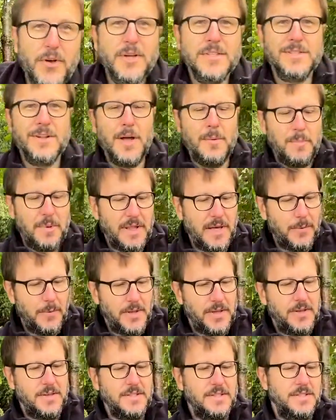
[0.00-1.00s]
lopper that we
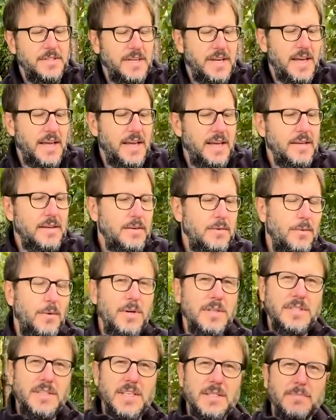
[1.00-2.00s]
used today
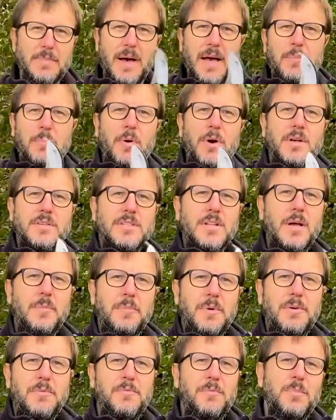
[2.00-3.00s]
was this bypass
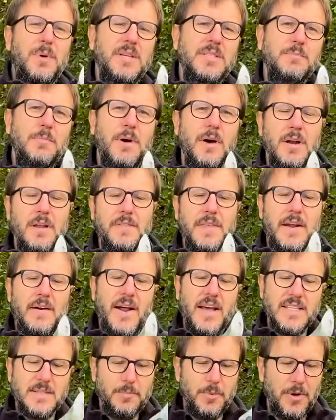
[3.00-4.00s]
lopper as part of their
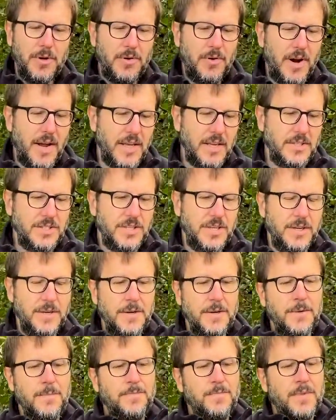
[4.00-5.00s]
expert range.
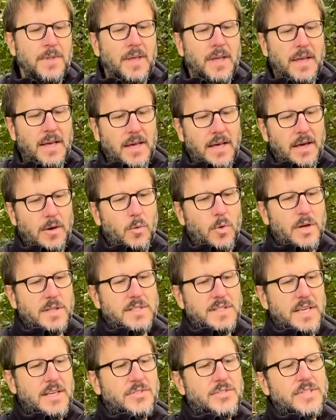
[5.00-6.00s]

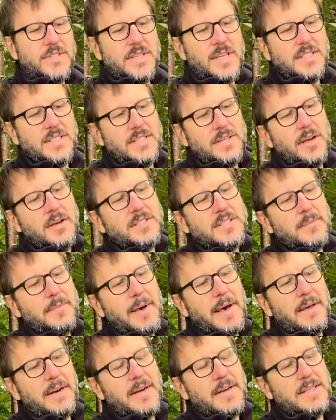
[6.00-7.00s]
What's interesting to note
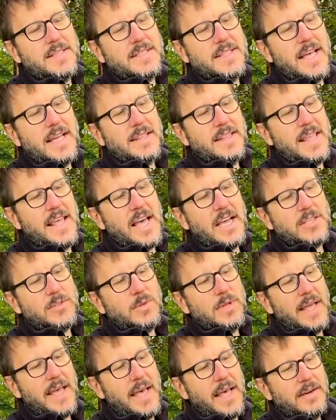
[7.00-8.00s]
about it is that the
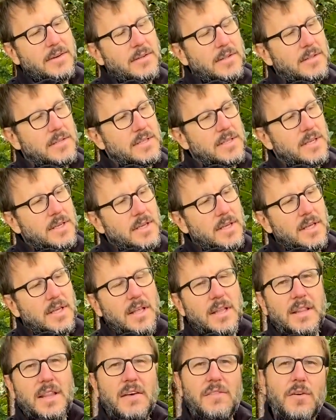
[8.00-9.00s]
actual handles,
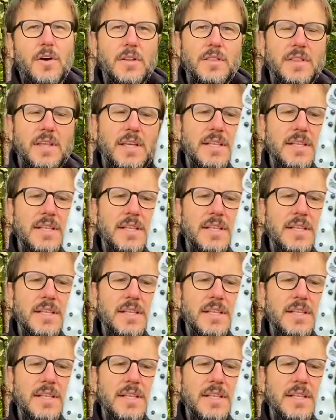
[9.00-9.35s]
they've got these